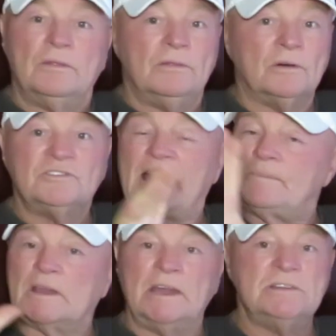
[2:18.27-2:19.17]
those
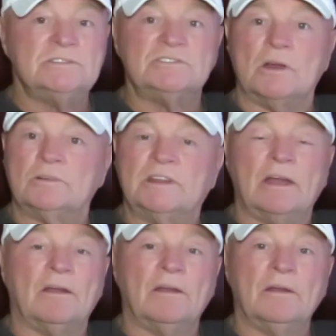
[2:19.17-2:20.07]
applications aren't
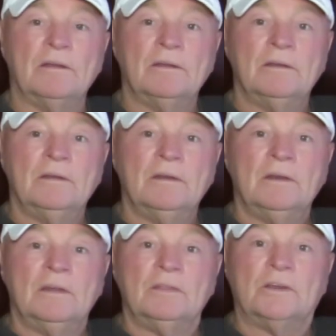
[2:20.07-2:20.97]
there.
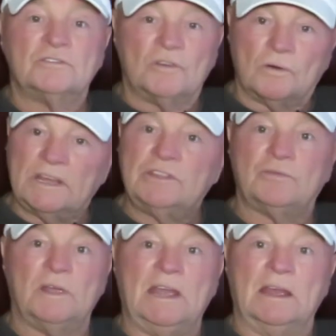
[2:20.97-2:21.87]
There's only
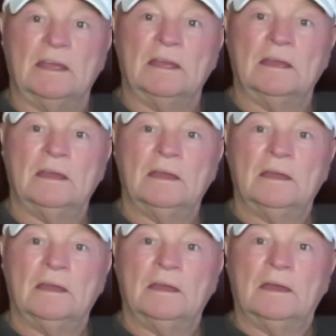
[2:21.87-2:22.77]
3.
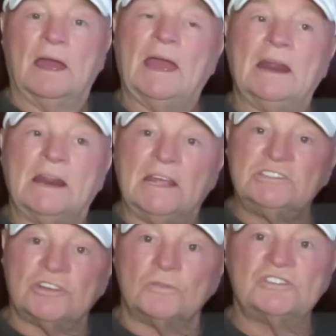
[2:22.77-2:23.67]
And they
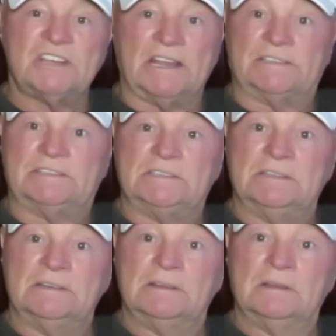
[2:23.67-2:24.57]
show 6.
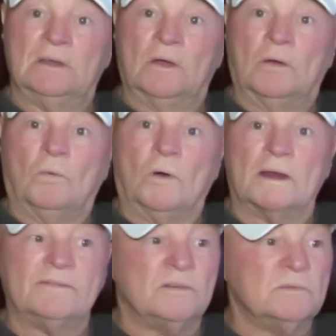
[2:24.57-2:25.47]

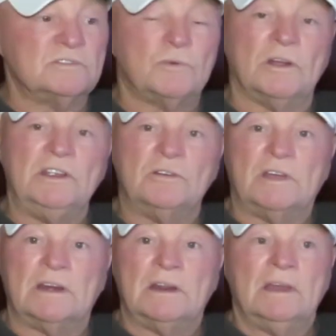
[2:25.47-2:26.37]
One of them is where you
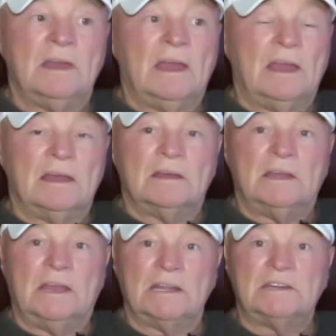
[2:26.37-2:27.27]
can
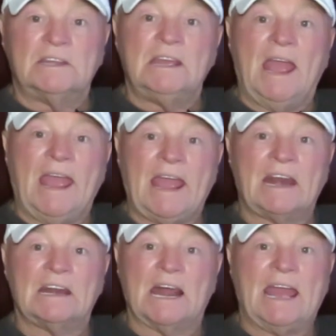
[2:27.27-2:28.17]
hit the
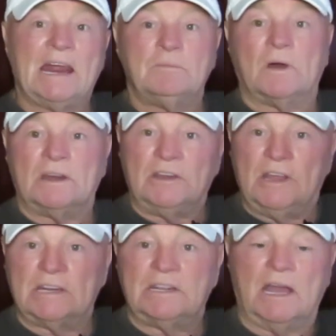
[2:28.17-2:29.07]
hand land button. You
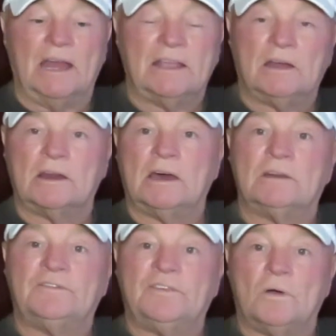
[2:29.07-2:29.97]
hit the icon on
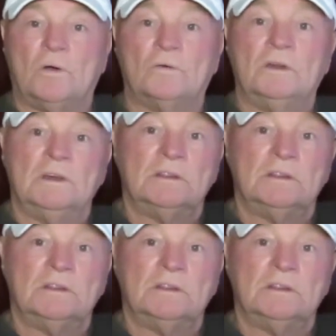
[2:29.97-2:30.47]
the phone